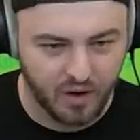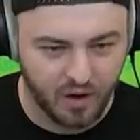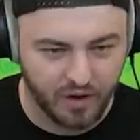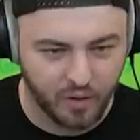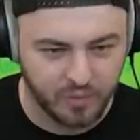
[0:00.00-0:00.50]

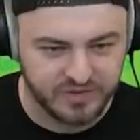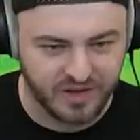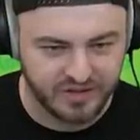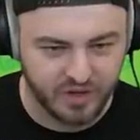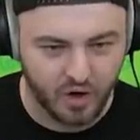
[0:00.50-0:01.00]
I almost
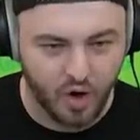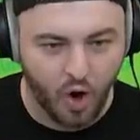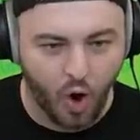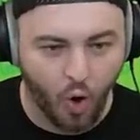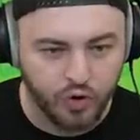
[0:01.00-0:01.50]
dodged it.
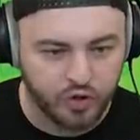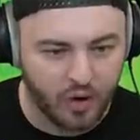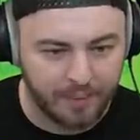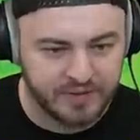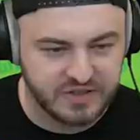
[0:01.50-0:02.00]
Holy
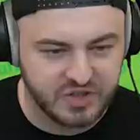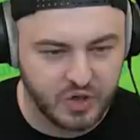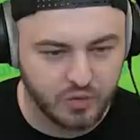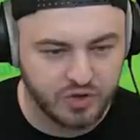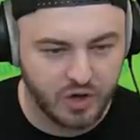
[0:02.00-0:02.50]
crap, this is
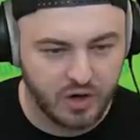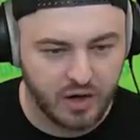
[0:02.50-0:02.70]
huge.